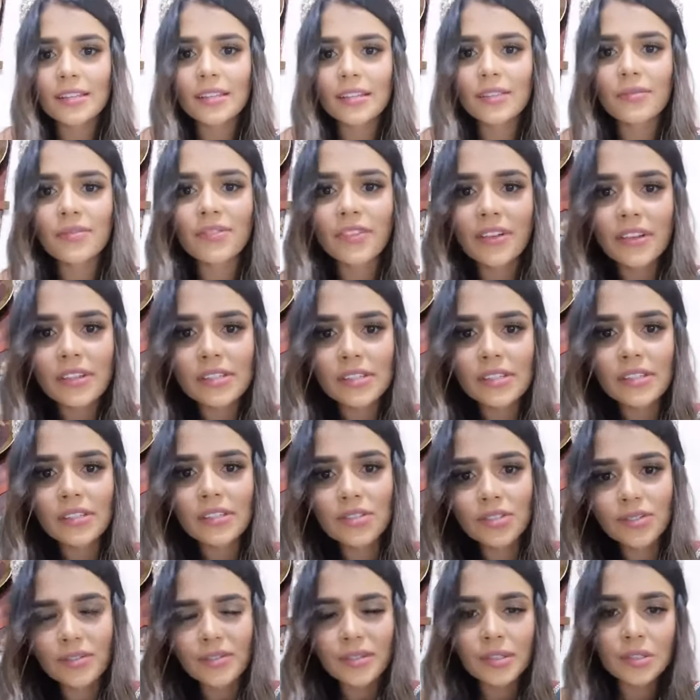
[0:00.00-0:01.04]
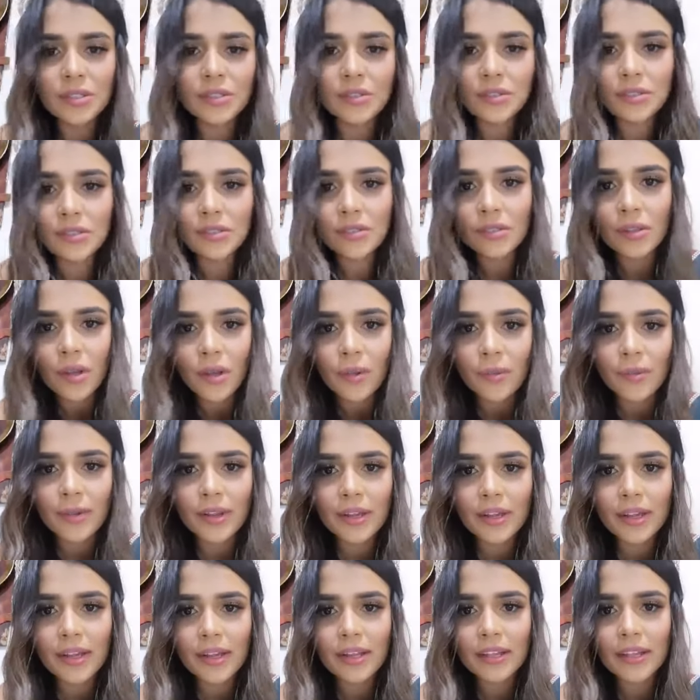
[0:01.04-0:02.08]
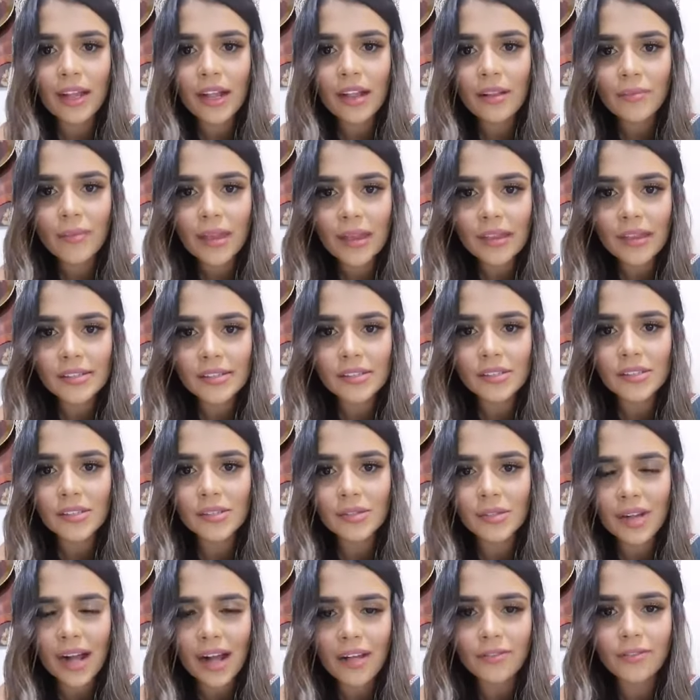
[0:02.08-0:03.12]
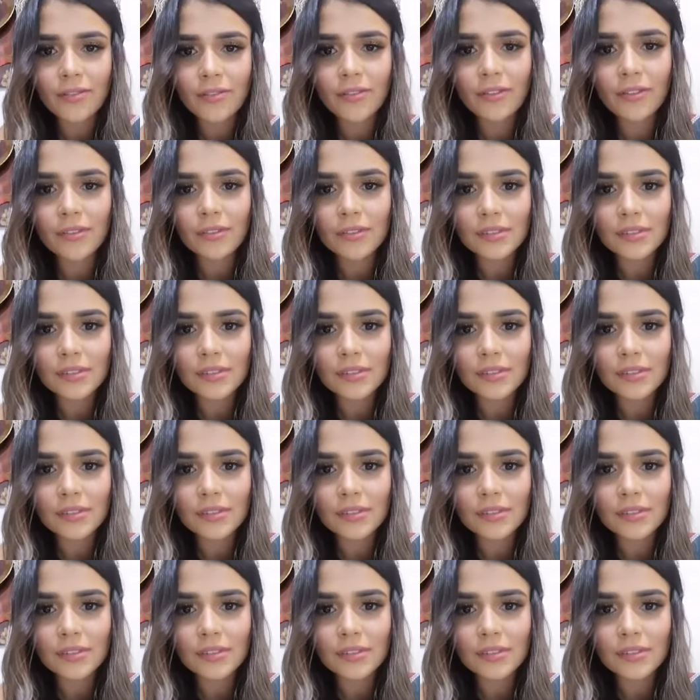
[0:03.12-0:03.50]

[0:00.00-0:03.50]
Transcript: the biggest contribution we can all make is to have